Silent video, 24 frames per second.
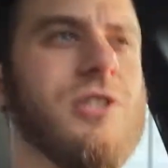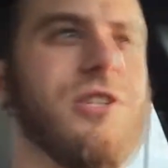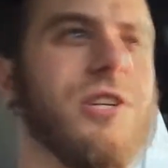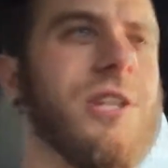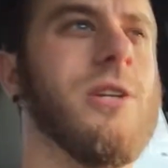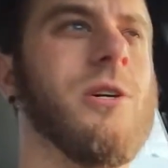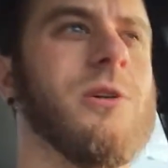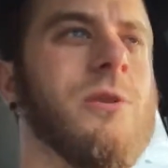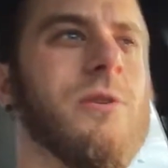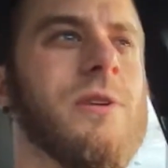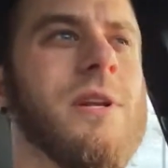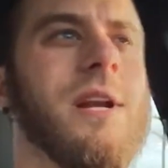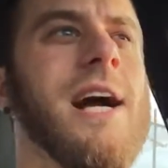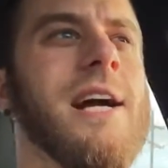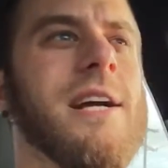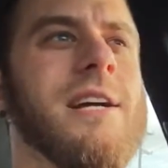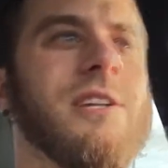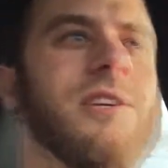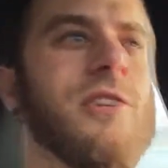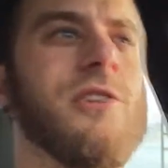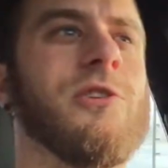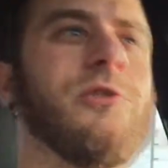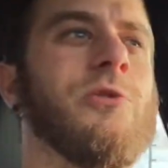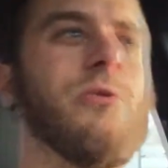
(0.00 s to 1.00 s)
shell, then I
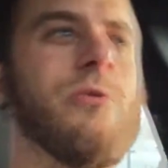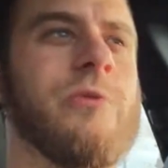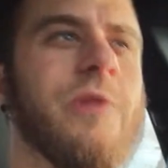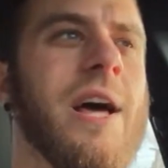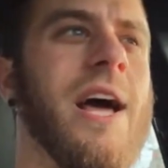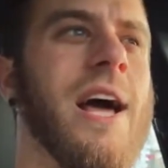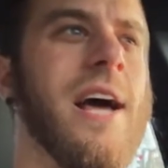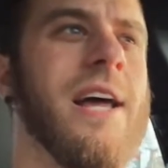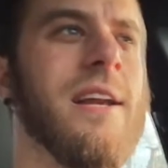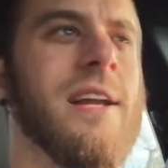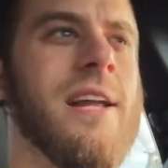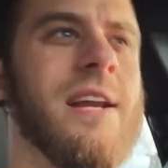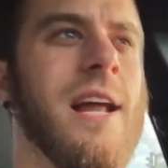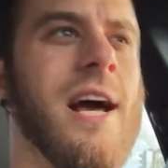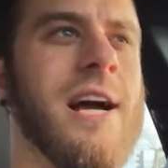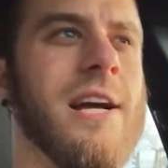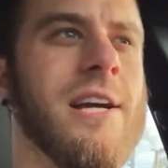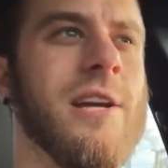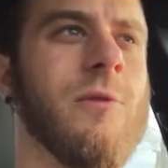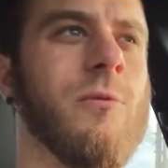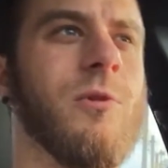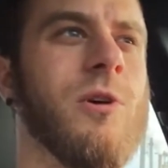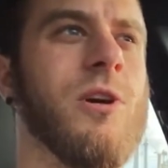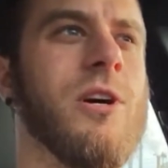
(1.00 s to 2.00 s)
could do that, and I
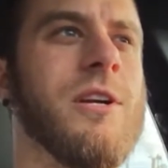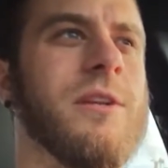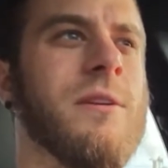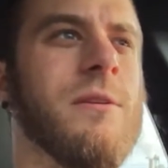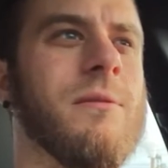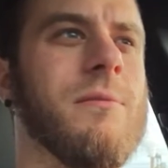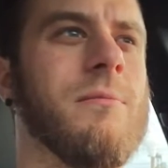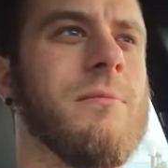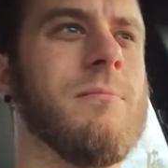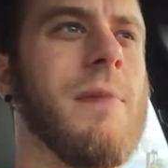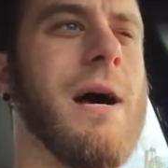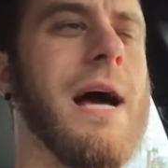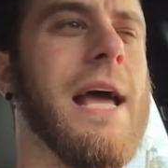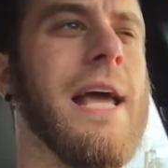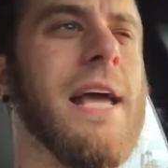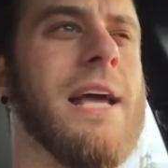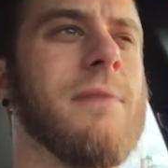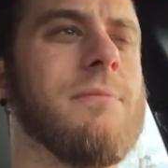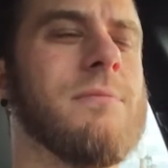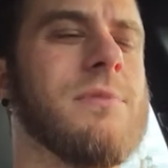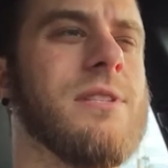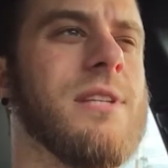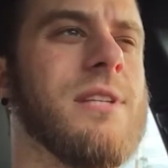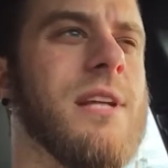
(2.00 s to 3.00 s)
could run my
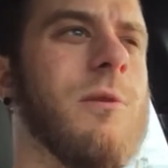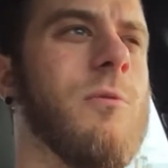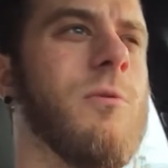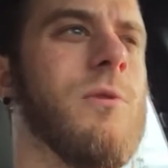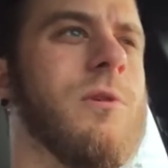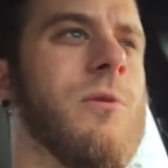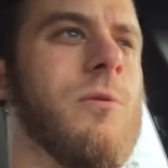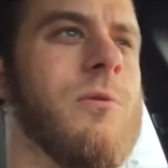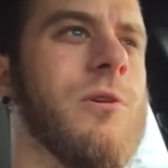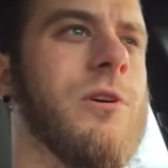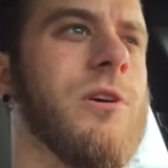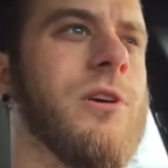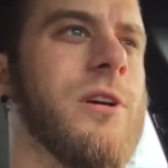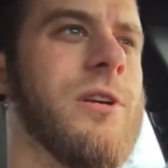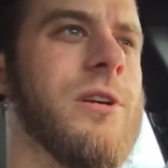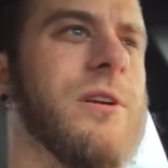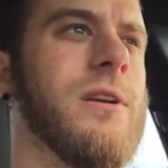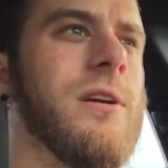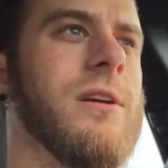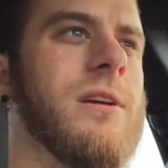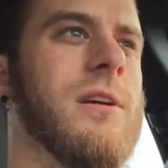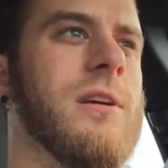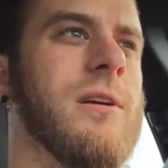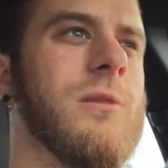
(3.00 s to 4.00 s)
amps that I want to run,
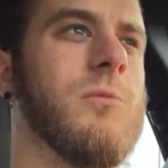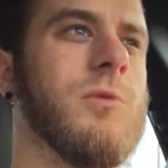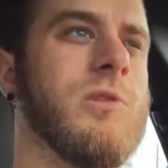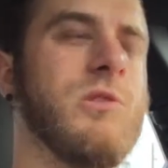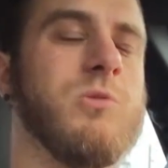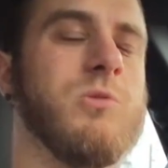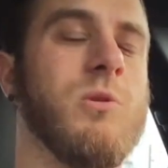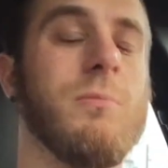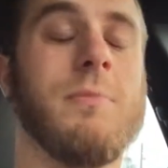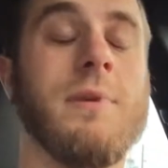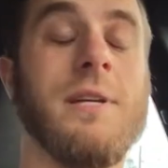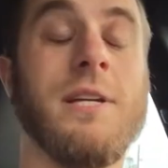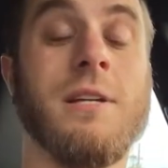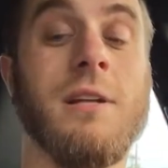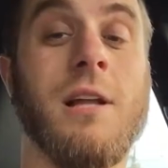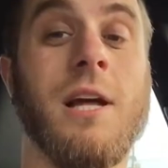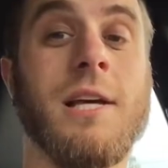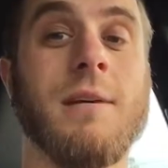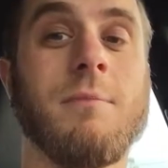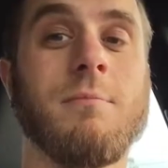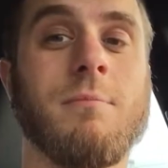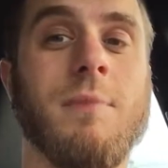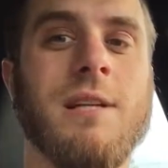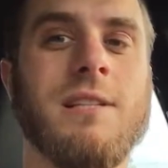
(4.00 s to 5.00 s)
which would be
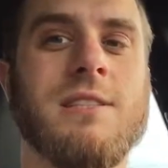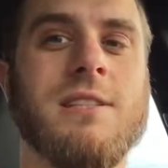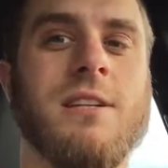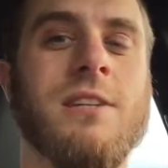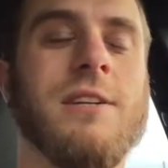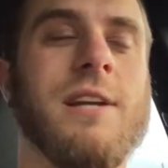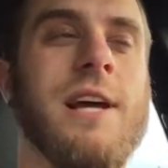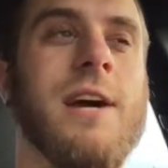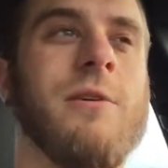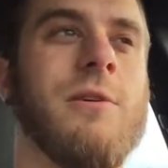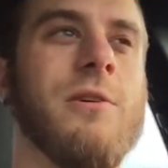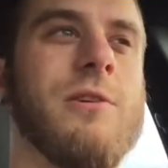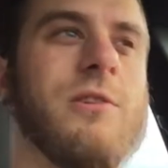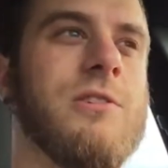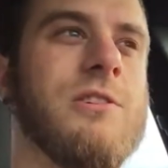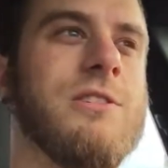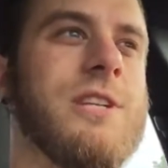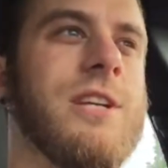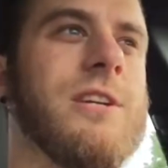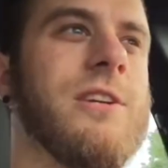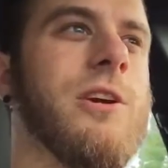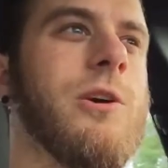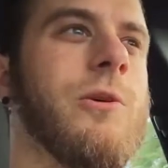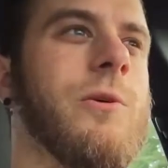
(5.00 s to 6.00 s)
like my Sundown or
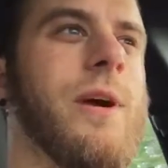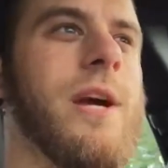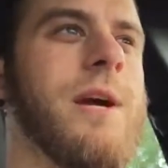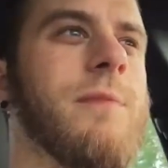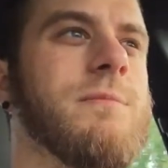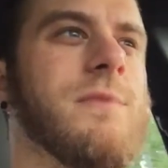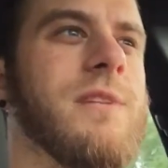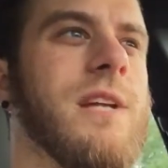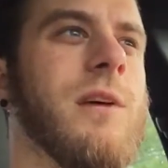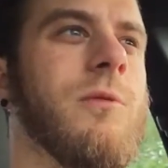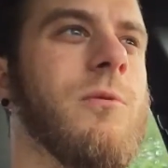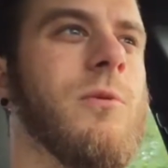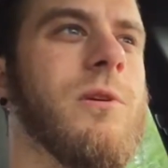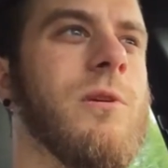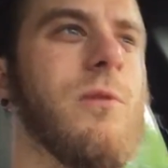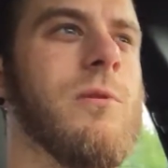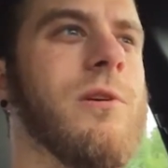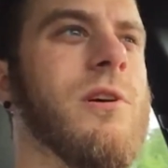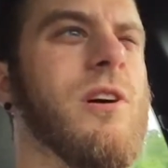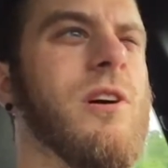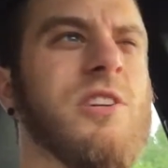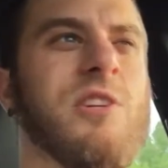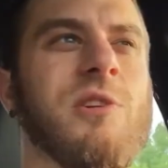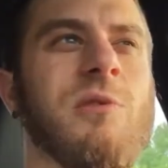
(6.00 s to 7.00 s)
Crescendo amps that I want to
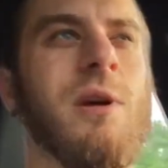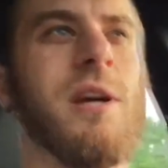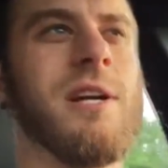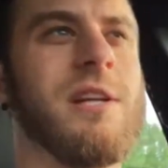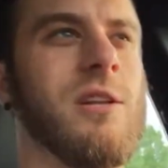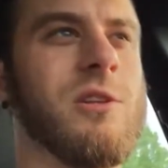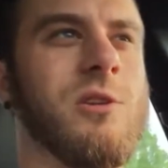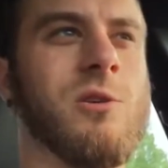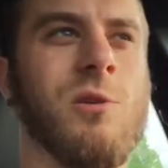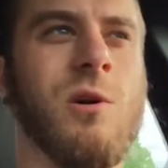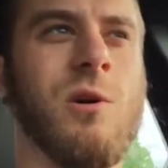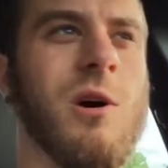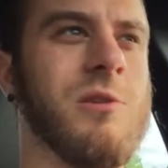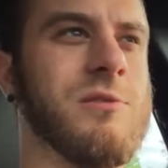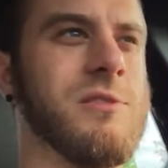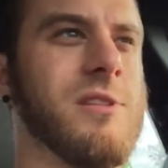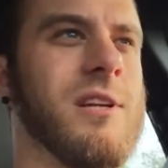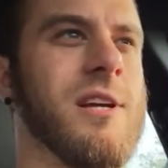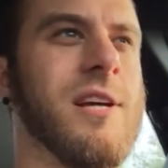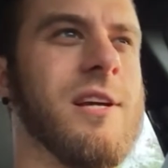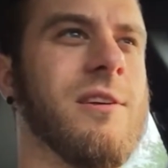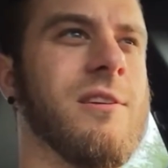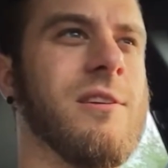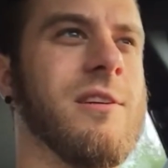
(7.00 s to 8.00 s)
run, do like a little
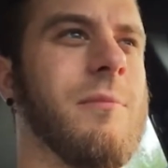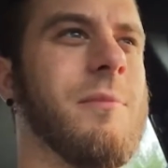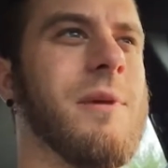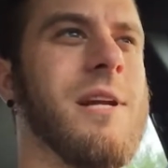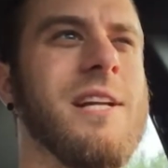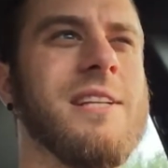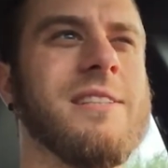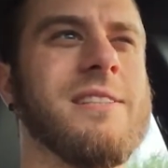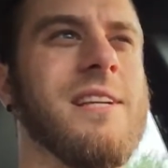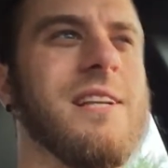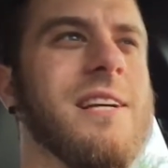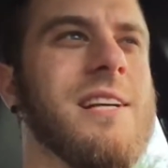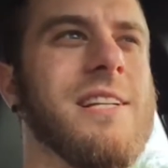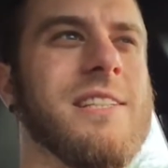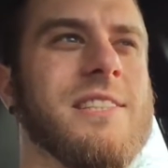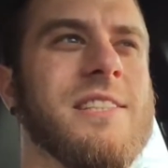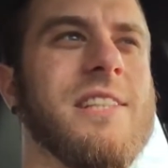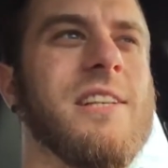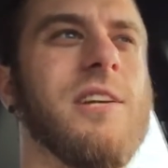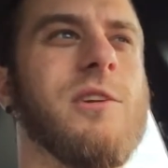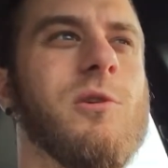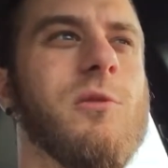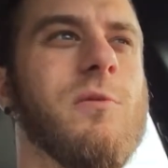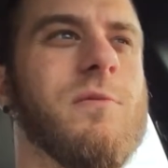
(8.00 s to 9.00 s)
alternator. I mean, it's a
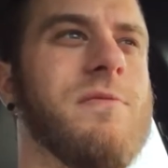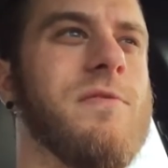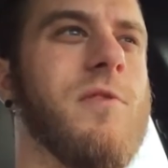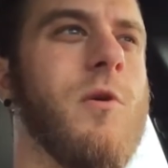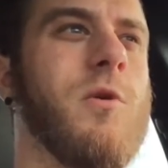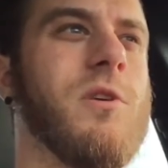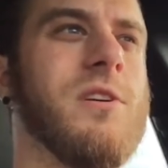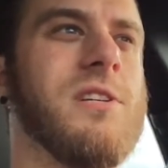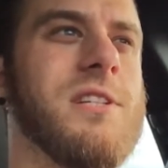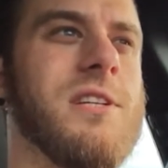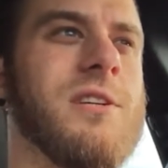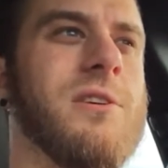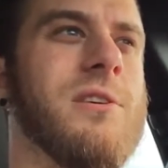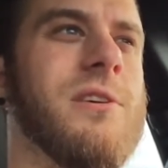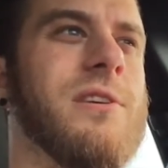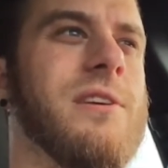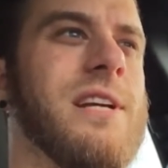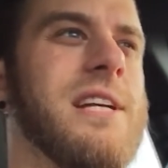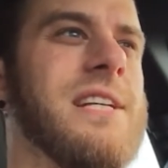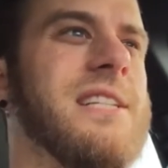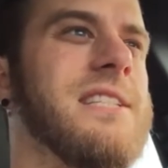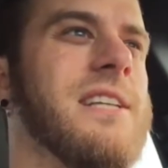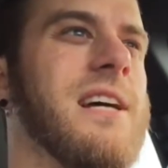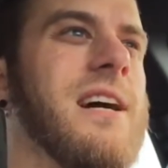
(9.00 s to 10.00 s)
little 4-cylinder
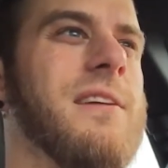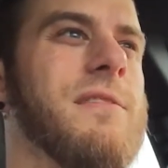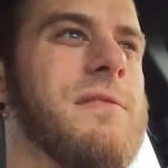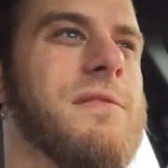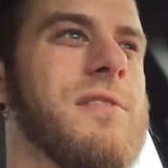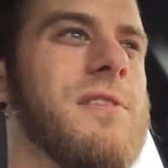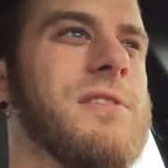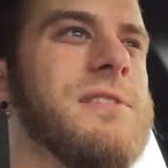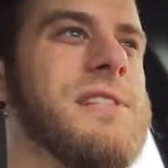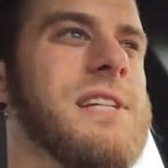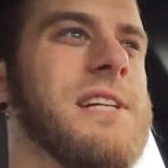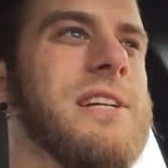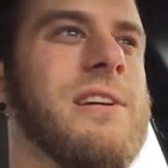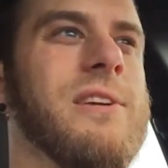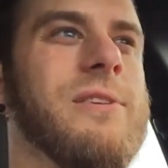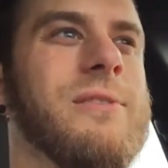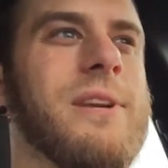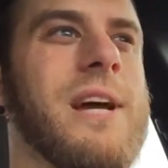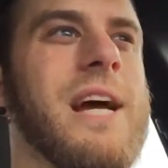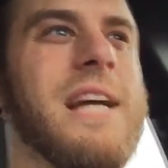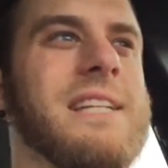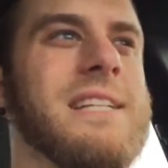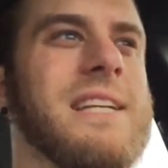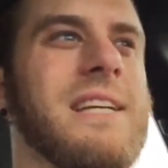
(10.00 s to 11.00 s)
Nissan Frontier, little
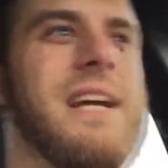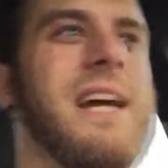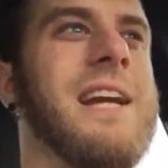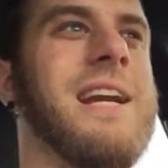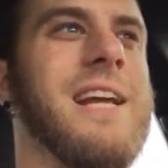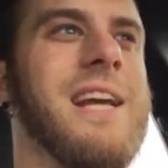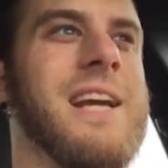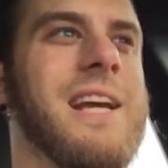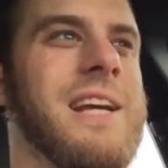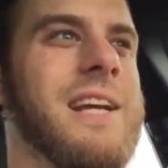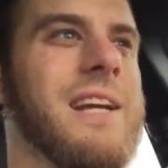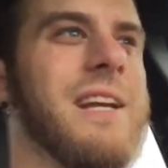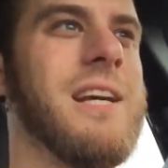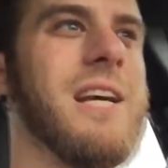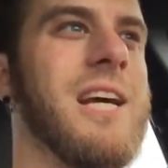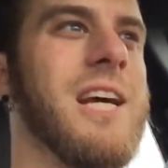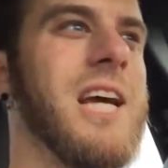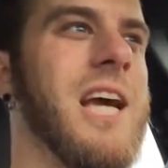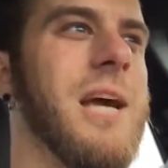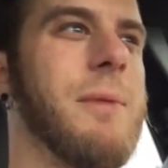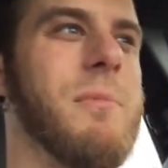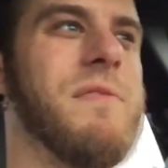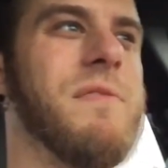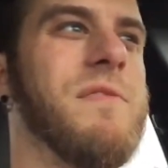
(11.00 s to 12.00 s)
1998.
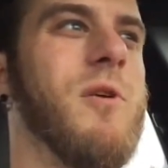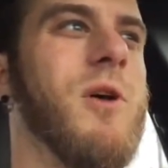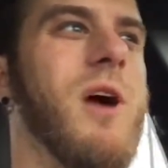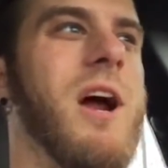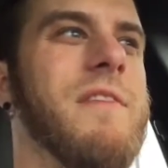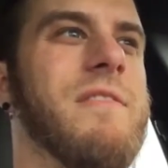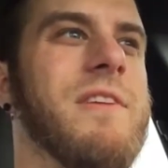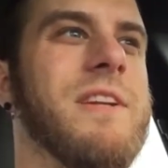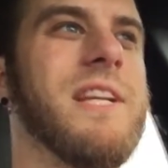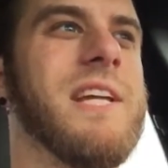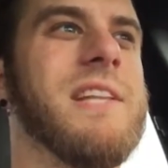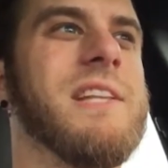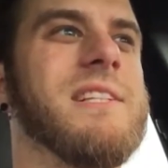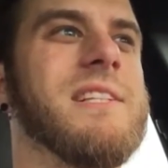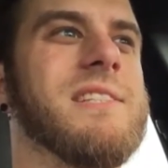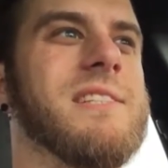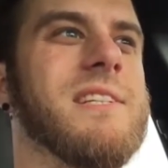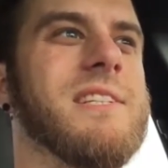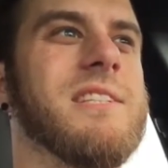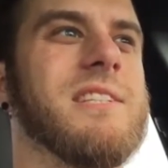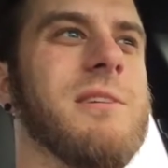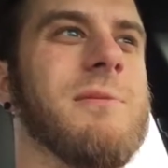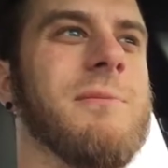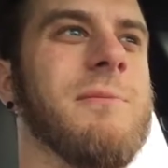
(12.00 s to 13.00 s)
And before I even did the
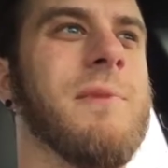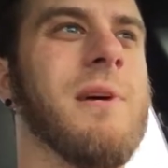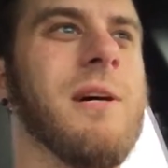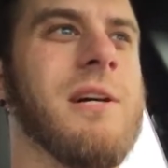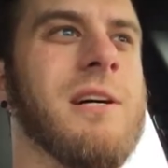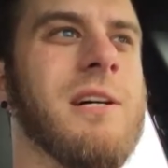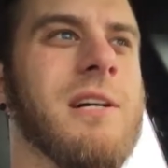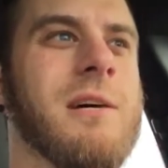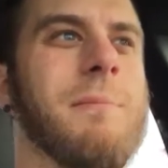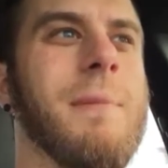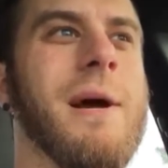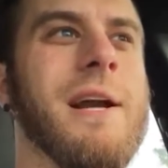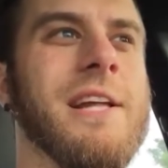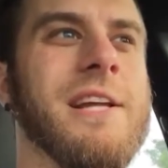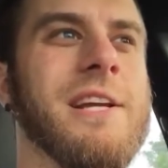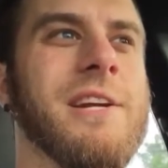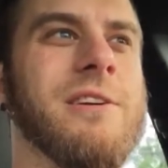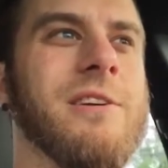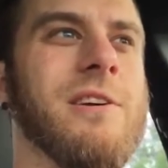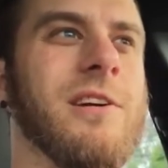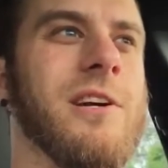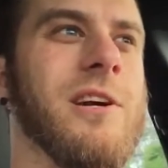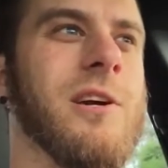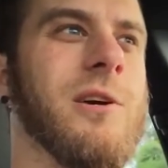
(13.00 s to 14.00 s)
system, about a
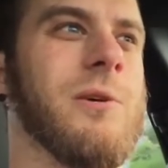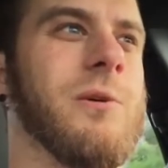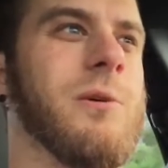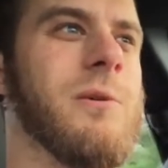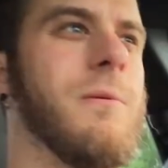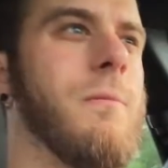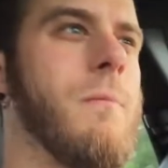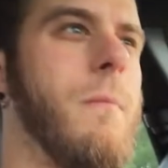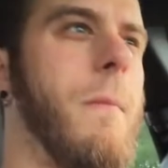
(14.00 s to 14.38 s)
year ago,